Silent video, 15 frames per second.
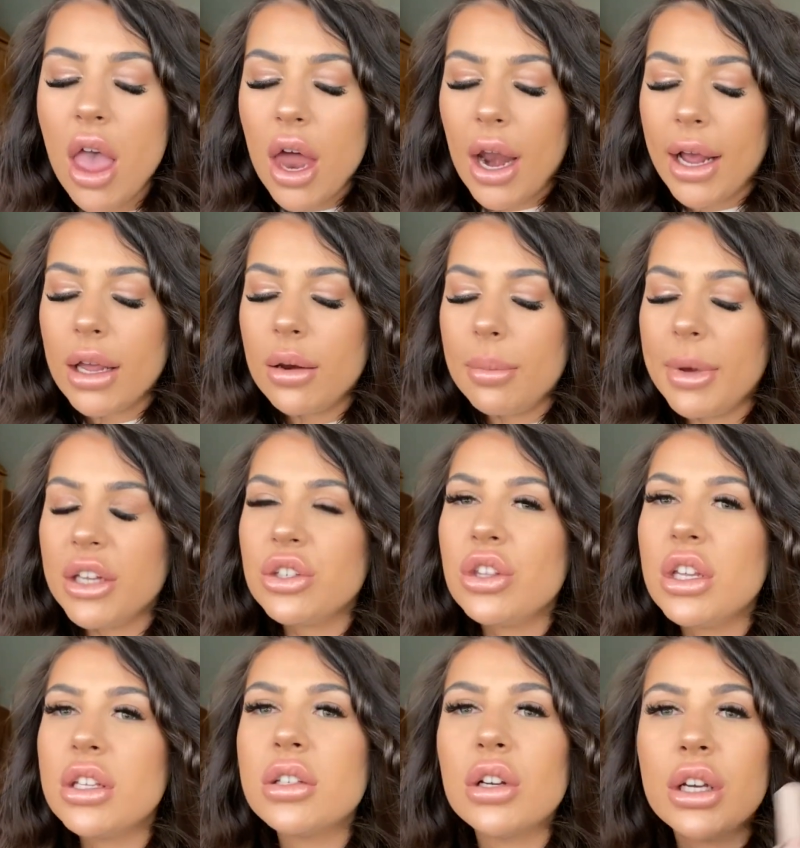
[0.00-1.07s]
And I can imagine
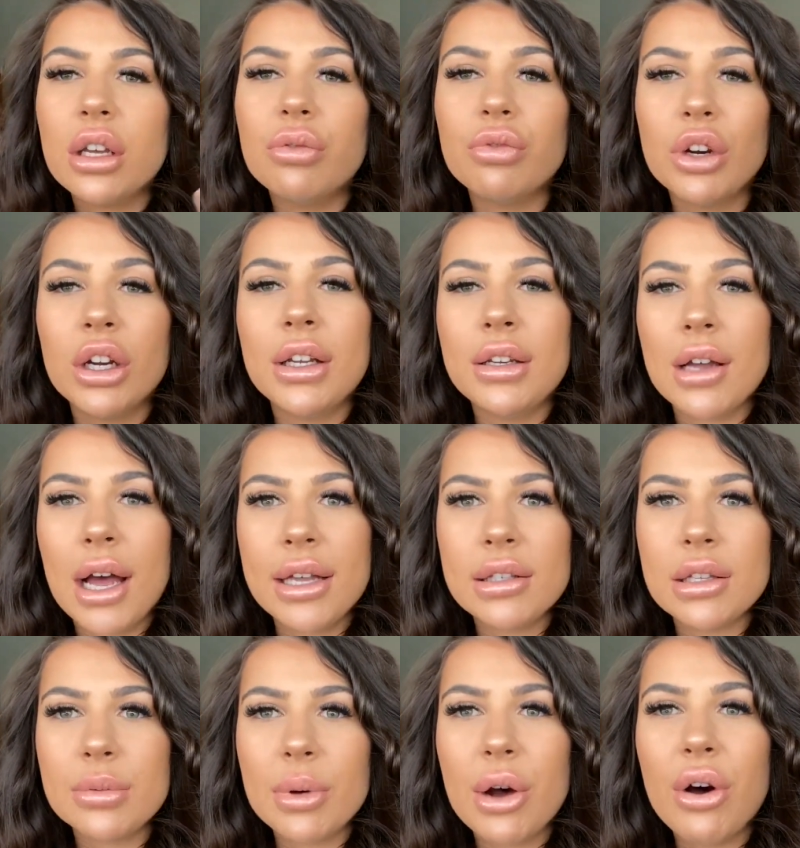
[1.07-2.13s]
this looking really
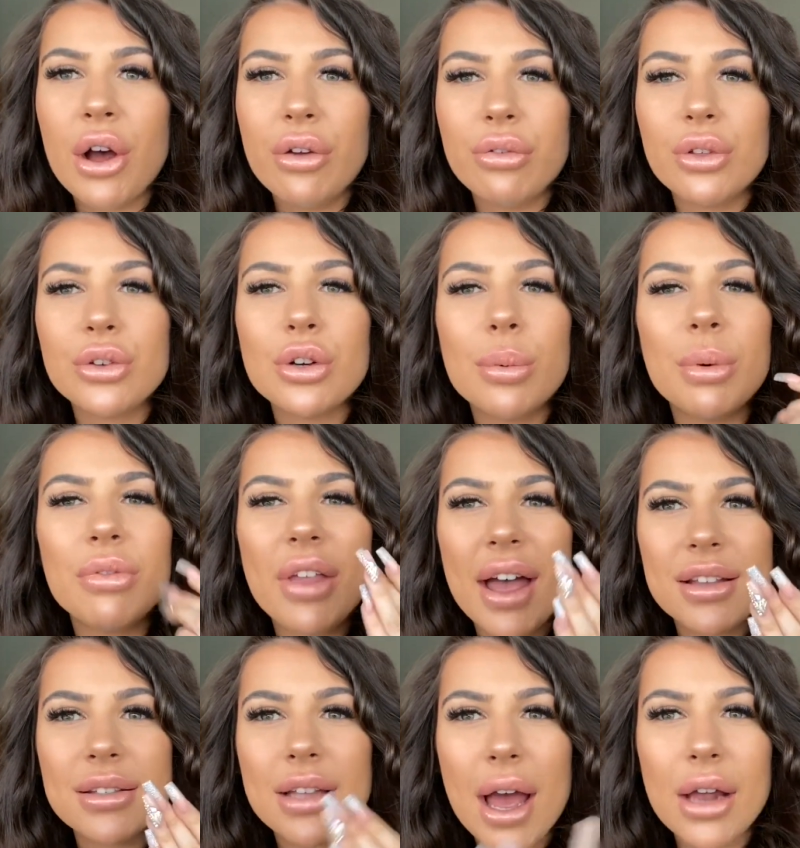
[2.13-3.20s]
nice as well over the top of
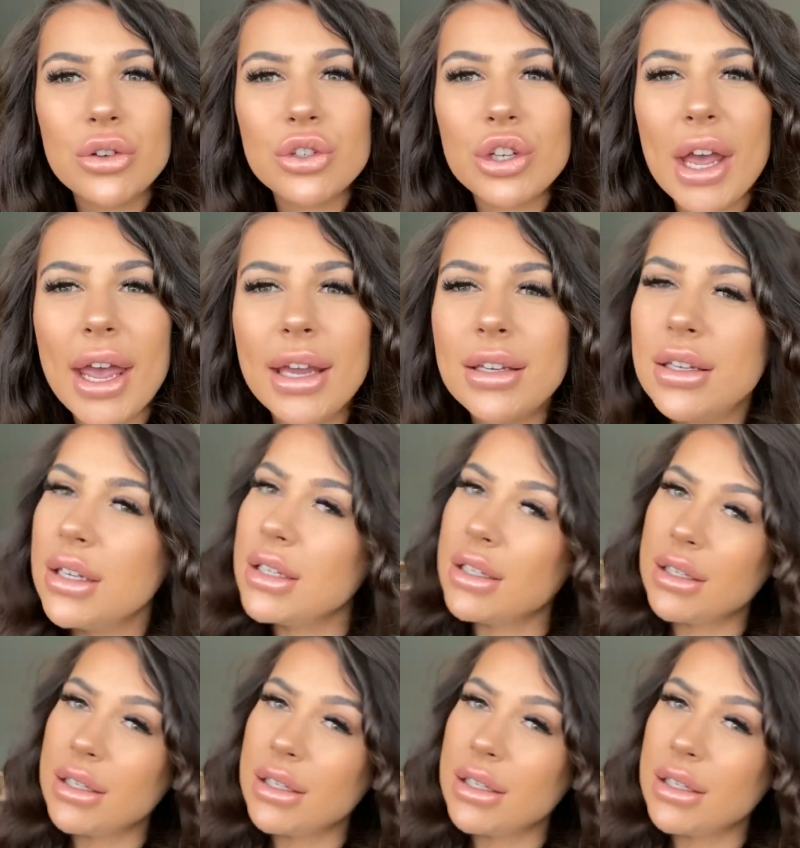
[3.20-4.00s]
that sand shade.